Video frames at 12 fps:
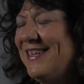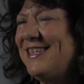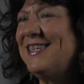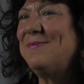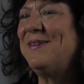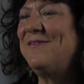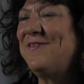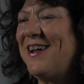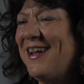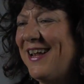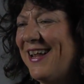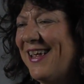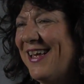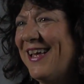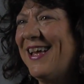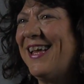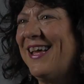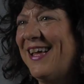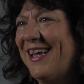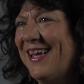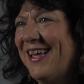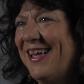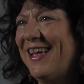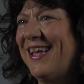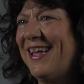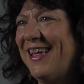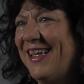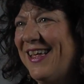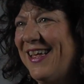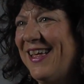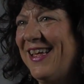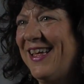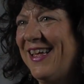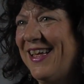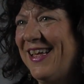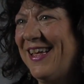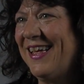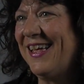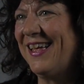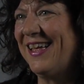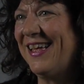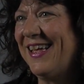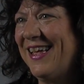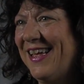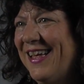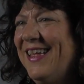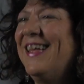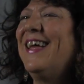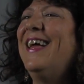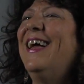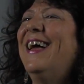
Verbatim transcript: this has been fun. This is going to be a good answer from you, I think. What is